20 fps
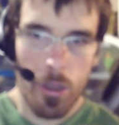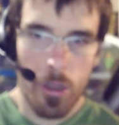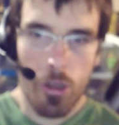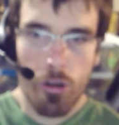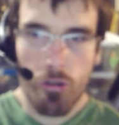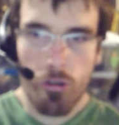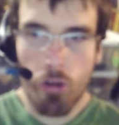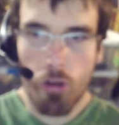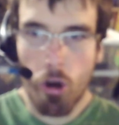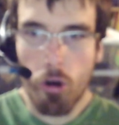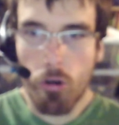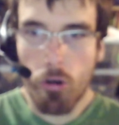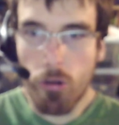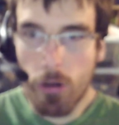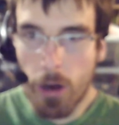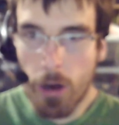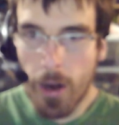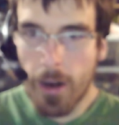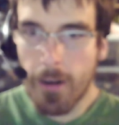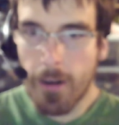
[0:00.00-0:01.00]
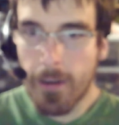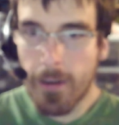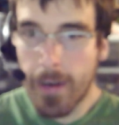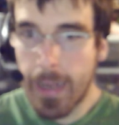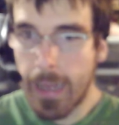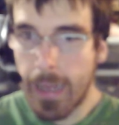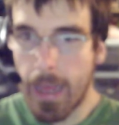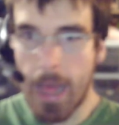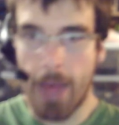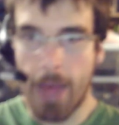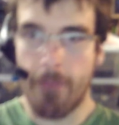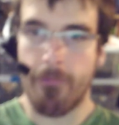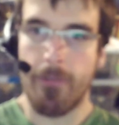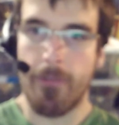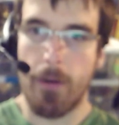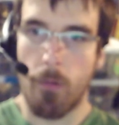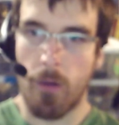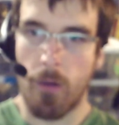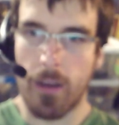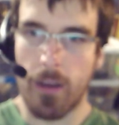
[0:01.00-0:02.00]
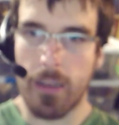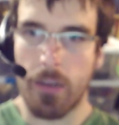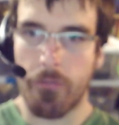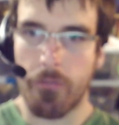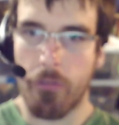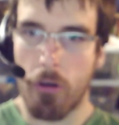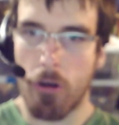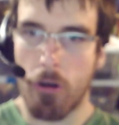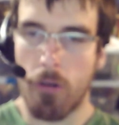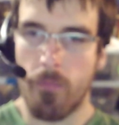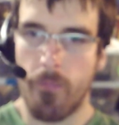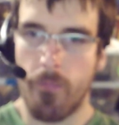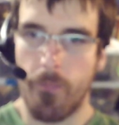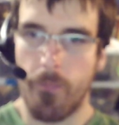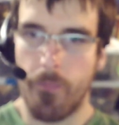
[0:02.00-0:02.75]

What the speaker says: So literally, if it wasn't for